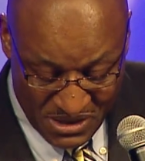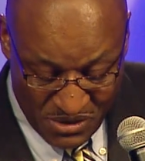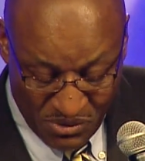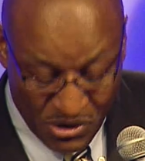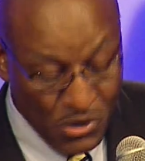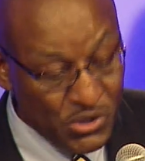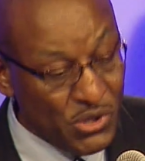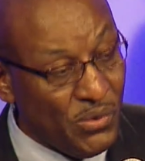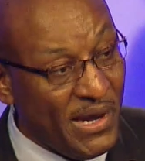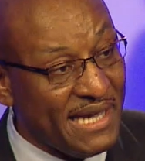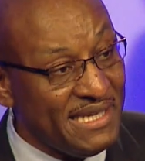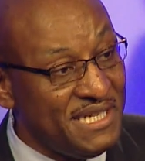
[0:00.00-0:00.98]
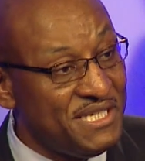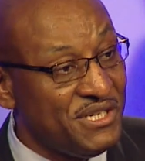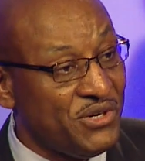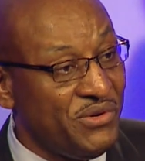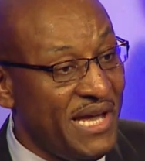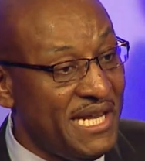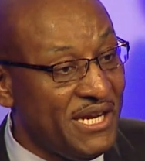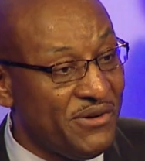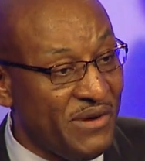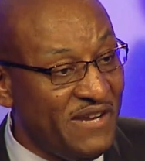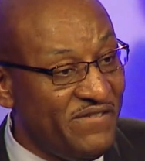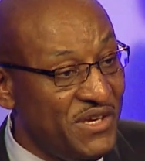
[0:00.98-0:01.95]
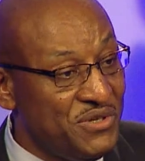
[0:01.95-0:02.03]
will go directly to creating
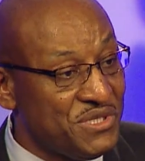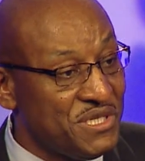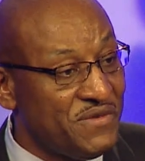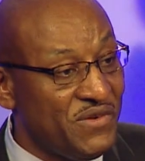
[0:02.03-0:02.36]
great futures